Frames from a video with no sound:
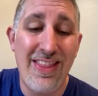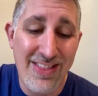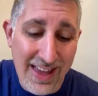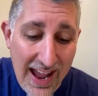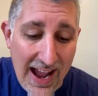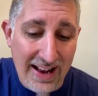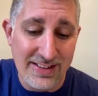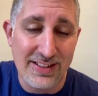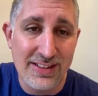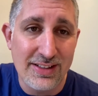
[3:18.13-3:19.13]
And
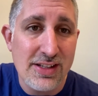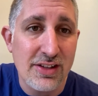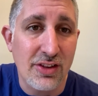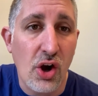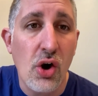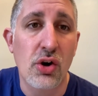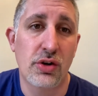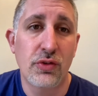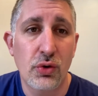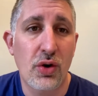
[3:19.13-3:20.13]
that is the
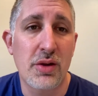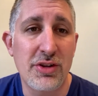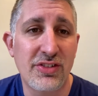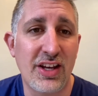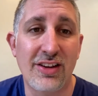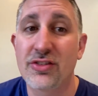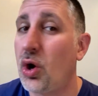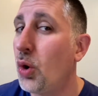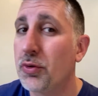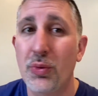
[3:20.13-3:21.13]
heart of Deuteronomy
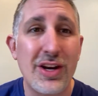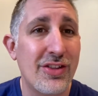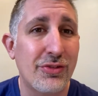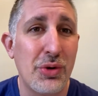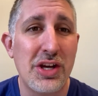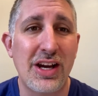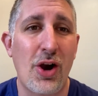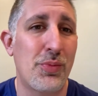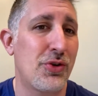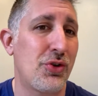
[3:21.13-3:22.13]
6. So I hope you read it this
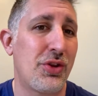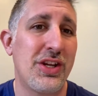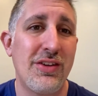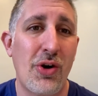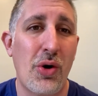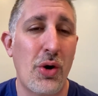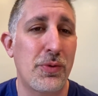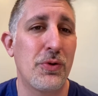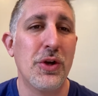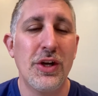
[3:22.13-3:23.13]
week. I hope you do the Devo. I
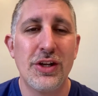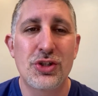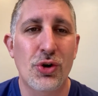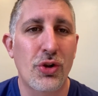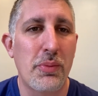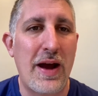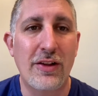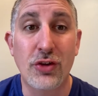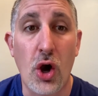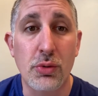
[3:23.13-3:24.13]
hope you journal
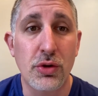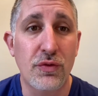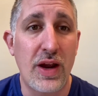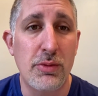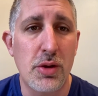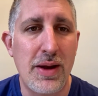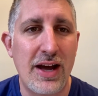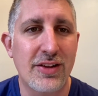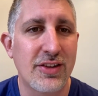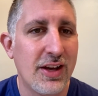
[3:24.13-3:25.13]
about it, talk with your family
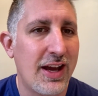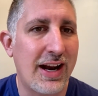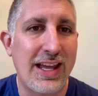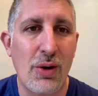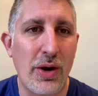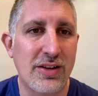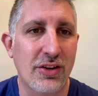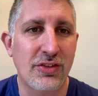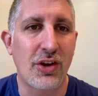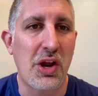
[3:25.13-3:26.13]
about it. And I can't wait
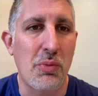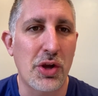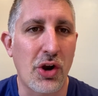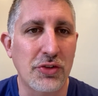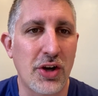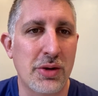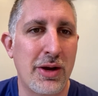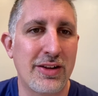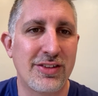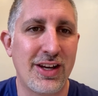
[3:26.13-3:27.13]
until Sunday when we can all
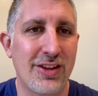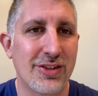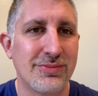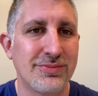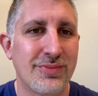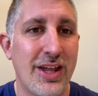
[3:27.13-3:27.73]
talk about it together.